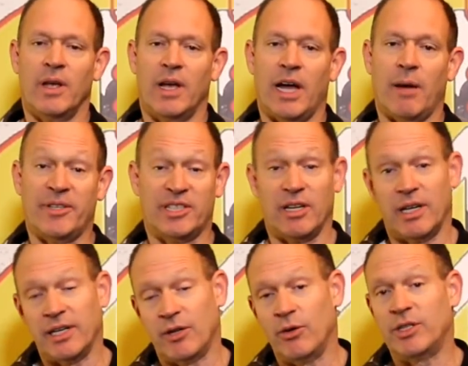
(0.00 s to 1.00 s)
it's still a
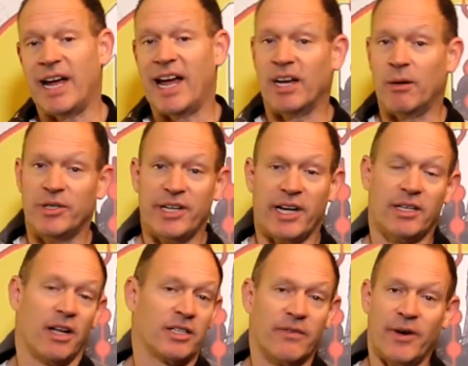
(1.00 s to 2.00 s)
good target projectile,
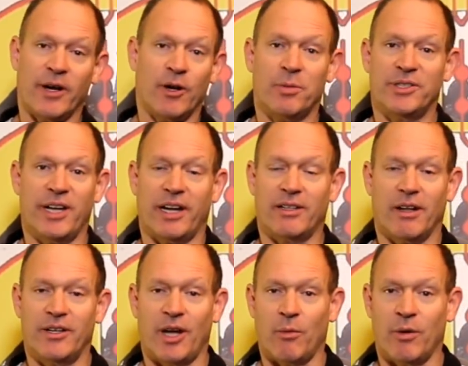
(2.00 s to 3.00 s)
it's a very good projectile, I
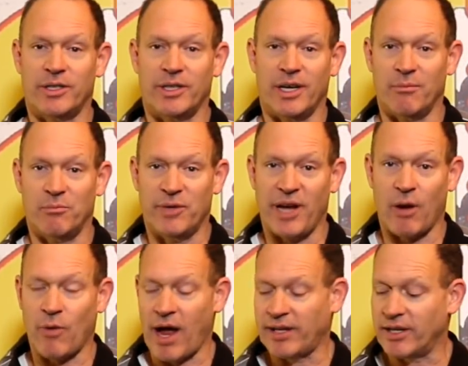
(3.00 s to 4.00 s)
don't want to
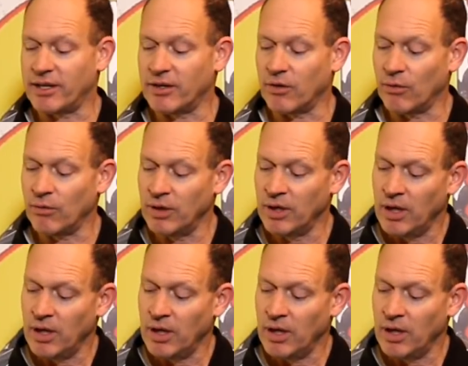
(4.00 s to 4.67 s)
downrate it at all,